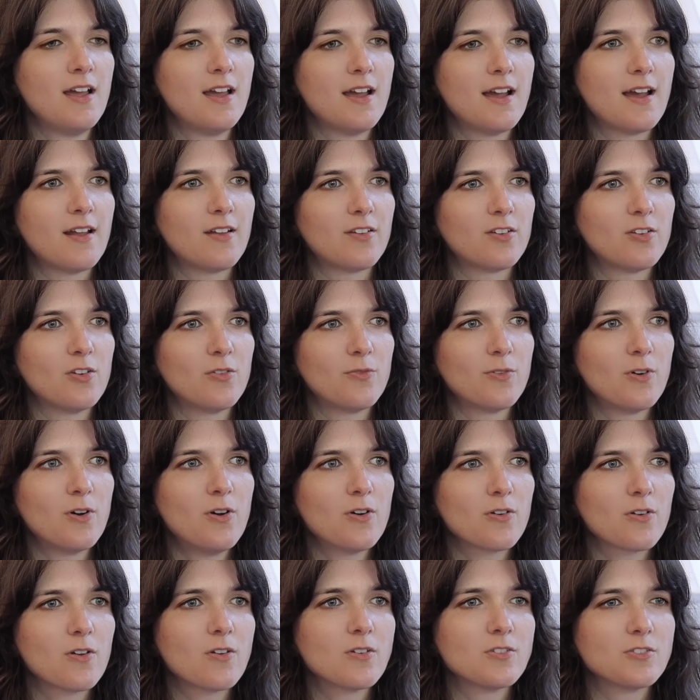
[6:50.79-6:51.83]
And so for
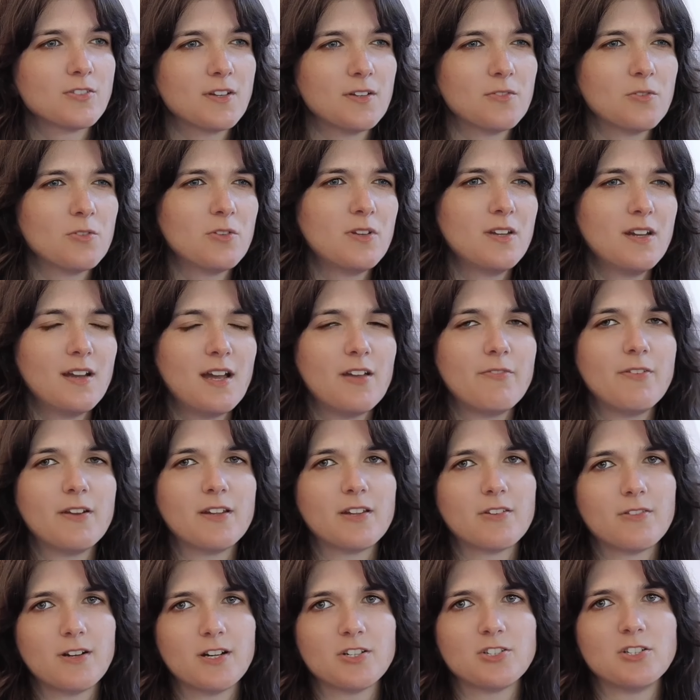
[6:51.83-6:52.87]
Hong Kong generally, I think
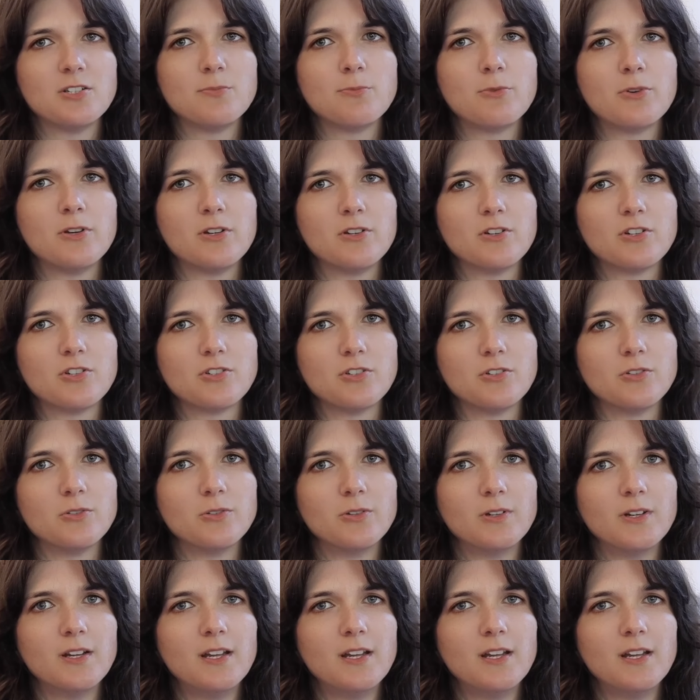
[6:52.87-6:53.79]
they're actually a pretty good shoe.